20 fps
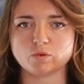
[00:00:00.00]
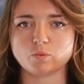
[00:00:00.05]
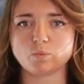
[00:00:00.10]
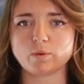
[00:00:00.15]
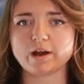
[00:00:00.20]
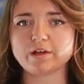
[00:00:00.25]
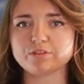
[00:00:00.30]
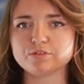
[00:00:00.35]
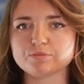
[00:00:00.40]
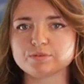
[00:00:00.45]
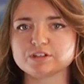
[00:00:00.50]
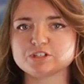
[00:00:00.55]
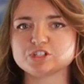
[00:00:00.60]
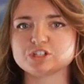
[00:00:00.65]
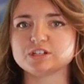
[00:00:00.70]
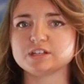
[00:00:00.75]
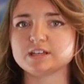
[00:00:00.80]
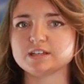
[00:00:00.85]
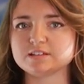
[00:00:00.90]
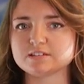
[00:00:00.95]
While the
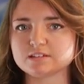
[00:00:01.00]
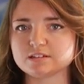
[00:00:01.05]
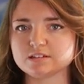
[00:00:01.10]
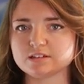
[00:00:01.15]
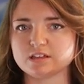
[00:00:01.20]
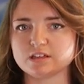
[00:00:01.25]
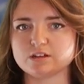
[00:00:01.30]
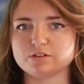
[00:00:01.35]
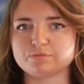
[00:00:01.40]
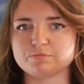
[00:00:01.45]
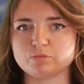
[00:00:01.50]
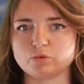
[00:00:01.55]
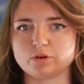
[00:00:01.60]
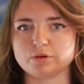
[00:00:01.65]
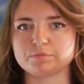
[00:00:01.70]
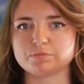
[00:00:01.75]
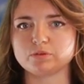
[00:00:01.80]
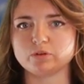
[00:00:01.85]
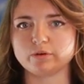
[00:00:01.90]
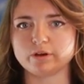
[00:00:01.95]
region is in need of more
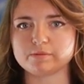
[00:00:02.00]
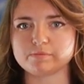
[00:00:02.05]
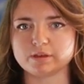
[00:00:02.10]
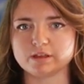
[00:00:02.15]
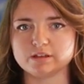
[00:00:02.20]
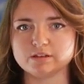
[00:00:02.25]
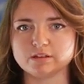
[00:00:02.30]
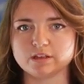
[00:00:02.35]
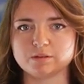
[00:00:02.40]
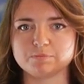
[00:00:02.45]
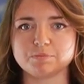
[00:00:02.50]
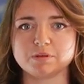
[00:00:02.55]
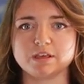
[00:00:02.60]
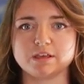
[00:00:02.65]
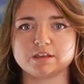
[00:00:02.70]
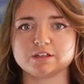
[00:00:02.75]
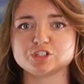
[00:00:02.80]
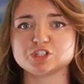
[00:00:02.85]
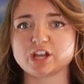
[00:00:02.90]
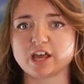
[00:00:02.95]
employment, it
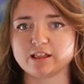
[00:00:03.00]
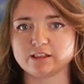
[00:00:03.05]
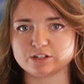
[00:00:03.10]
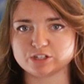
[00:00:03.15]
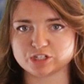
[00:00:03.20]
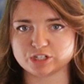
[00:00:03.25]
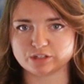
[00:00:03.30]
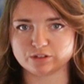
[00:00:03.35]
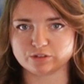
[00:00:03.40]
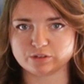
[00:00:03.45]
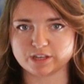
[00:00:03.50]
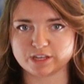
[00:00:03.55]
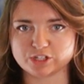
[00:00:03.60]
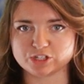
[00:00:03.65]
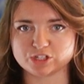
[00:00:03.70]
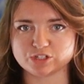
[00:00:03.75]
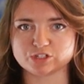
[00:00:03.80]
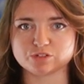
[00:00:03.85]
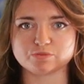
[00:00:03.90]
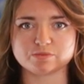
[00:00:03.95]
being a challenging
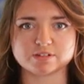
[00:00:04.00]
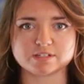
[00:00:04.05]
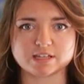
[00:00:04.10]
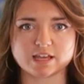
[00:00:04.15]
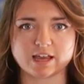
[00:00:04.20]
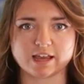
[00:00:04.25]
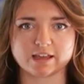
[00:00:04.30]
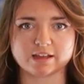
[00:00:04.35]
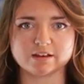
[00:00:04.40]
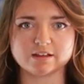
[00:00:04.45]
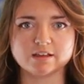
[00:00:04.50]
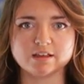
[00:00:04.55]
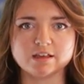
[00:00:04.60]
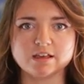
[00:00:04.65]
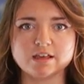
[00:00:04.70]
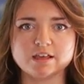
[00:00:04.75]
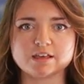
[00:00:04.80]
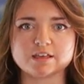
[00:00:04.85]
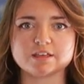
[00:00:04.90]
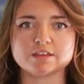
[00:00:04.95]
location to reside,
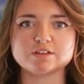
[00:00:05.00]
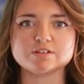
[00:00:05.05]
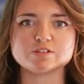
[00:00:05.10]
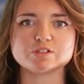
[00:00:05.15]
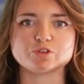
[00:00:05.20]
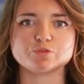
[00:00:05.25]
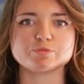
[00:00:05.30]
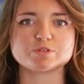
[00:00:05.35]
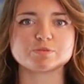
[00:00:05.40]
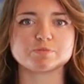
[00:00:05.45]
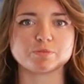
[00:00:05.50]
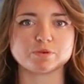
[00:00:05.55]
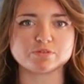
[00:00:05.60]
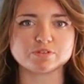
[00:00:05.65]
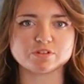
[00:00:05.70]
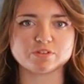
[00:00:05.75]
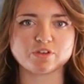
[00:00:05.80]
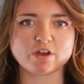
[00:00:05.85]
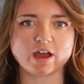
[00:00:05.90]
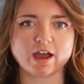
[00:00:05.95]
he assumes
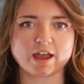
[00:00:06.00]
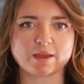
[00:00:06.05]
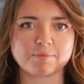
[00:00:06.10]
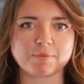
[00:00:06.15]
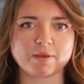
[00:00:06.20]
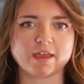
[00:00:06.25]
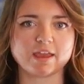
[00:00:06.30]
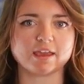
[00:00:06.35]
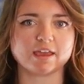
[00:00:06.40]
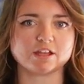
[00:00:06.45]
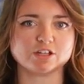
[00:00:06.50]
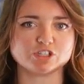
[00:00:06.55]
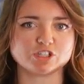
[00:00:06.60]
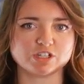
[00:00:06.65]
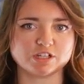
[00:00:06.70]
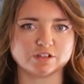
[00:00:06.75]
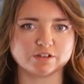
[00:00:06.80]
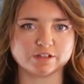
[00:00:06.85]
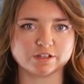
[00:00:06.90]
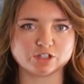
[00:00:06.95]
most of the high-paying
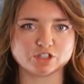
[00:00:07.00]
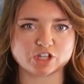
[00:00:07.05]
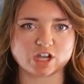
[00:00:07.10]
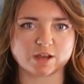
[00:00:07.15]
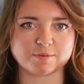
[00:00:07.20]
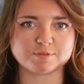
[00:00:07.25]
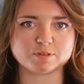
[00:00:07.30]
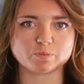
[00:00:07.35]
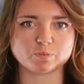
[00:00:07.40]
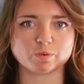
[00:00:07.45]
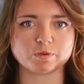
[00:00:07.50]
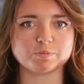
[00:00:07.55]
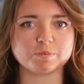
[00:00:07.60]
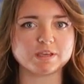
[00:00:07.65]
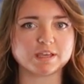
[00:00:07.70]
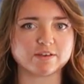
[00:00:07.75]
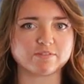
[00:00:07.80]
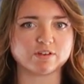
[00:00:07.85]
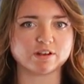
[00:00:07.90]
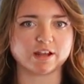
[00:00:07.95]
engineering jobs would be
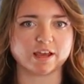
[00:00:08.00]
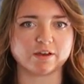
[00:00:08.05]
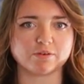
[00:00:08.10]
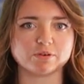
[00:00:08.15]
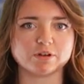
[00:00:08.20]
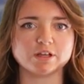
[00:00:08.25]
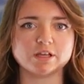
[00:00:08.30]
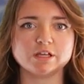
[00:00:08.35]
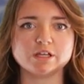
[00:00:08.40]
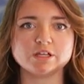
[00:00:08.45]
given out